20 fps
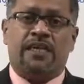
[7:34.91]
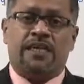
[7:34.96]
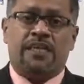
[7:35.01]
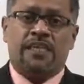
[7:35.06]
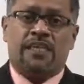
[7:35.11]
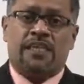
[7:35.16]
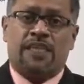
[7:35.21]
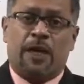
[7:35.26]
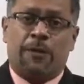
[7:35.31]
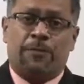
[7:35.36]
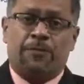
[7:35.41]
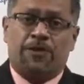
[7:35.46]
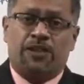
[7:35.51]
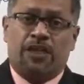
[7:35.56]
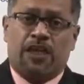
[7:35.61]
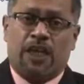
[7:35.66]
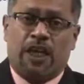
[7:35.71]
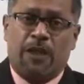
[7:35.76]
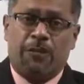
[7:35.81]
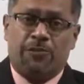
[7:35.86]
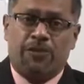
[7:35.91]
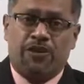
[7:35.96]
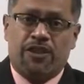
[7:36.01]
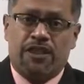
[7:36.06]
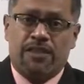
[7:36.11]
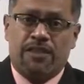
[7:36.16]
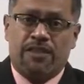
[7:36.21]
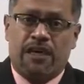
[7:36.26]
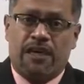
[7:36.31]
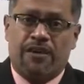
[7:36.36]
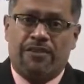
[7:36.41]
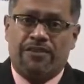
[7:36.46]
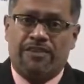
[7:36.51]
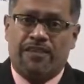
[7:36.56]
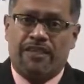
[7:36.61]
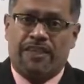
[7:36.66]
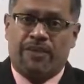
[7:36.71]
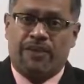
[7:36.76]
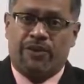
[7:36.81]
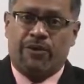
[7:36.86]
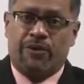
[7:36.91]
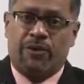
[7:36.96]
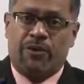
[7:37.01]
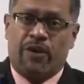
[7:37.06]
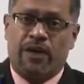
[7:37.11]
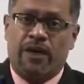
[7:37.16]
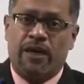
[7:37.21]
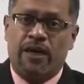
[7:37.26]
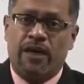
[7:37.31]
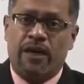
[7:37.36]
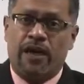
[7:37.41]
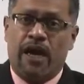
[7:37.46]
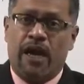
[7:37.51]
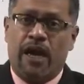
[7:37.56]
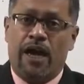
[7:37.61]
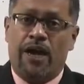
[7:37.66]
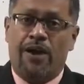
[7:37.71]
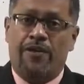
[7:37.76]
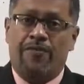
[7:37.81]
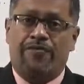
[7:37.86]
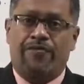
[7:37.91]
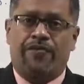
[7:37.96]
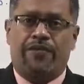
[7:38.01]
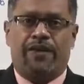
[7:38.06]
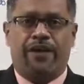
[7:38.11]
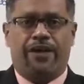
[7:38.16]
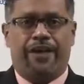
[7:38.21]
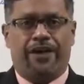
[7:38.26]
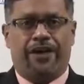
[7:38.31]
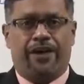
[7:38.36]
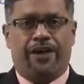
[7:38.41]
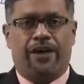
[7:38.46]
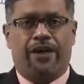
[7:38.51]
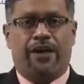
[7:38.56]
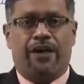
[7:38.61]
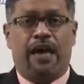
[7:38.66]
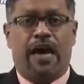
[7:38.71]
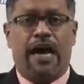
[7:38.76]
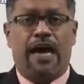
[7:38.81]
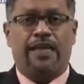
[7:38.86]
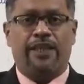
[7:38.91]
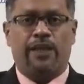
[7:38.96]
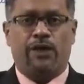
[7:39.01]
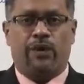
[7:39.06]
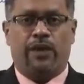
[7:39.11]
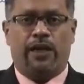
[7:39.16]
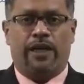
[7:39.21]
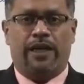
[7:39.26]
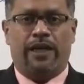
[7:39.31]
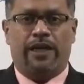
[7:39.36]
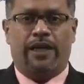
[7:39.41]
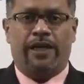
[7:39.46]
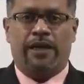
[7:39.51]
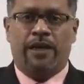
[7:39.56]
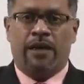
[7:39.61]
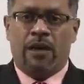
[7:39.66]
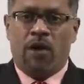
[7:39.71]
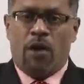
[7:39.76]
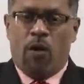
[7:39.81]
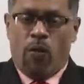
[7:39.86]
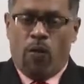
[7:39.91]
Subscriptions are received every year, annually.